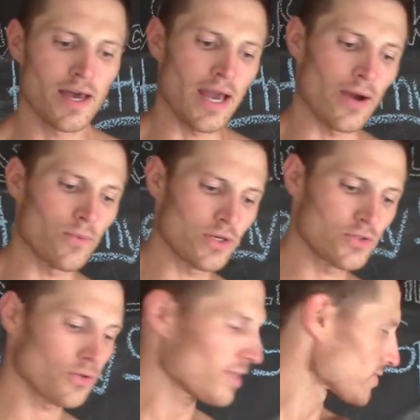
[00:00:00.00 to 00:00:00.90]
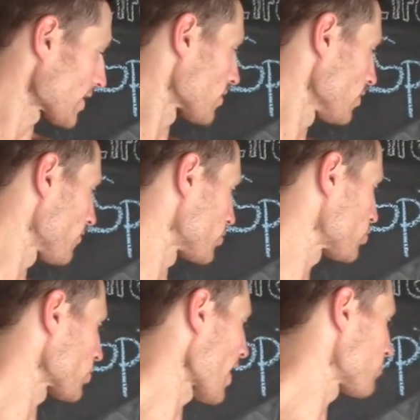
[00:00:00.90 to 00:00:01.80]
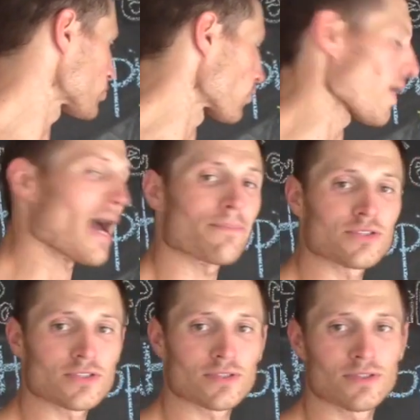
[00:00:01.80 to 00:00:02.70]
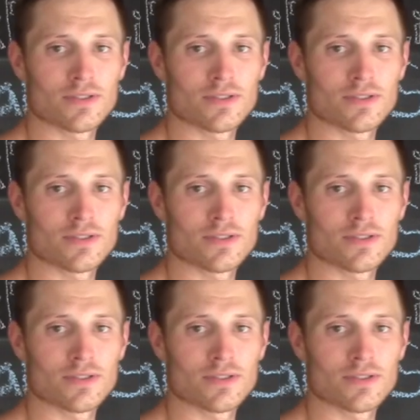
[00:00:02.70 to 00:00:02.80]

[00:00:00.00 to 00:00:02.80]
And when you do things like lift with straps or wraps,